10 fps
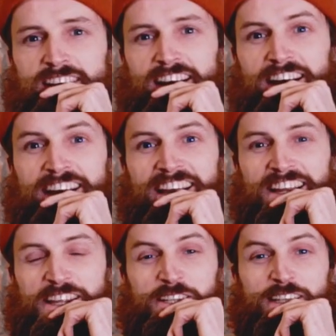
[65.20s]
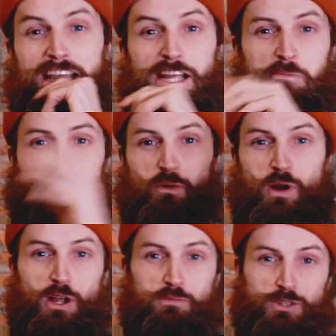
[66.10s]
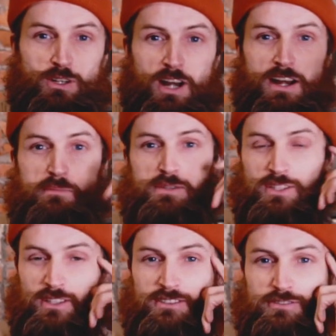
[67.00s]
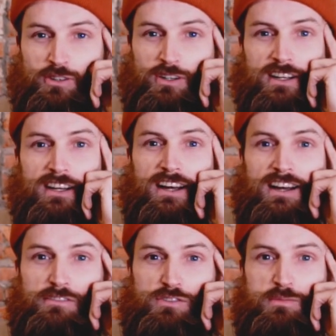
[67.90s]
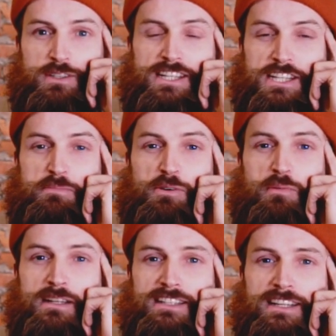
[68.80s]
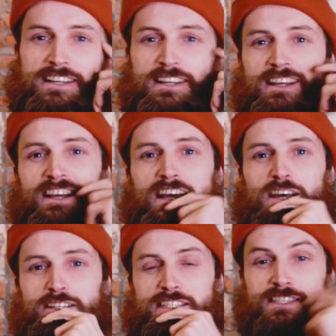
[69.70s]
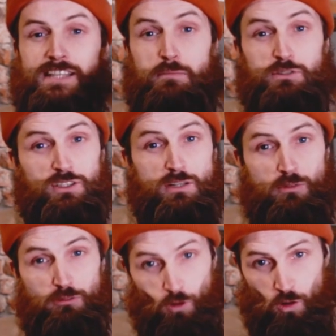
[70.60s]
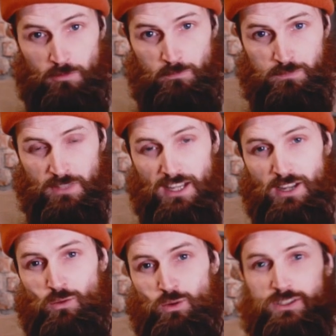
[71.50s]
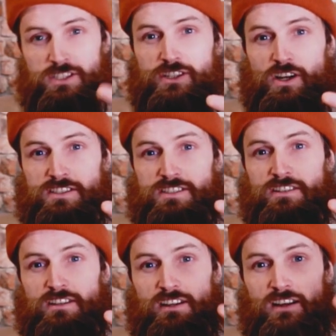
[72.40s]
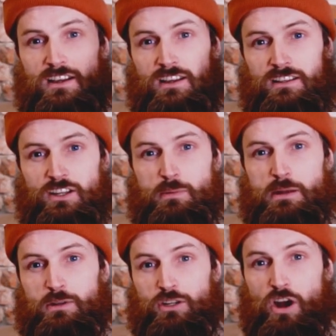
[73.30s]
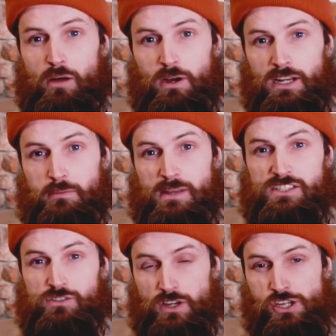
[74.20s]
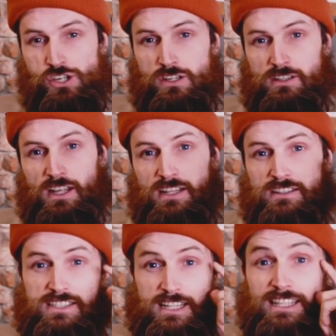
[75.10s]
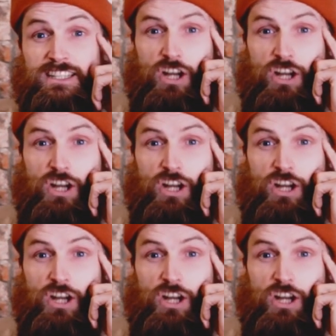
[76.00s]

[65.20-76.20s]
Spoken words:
Hi, good day. Welcome to another episode for Fermenty Experimenty. This is episode number 4. We'll discuss a little bit about carbonic maceration and skin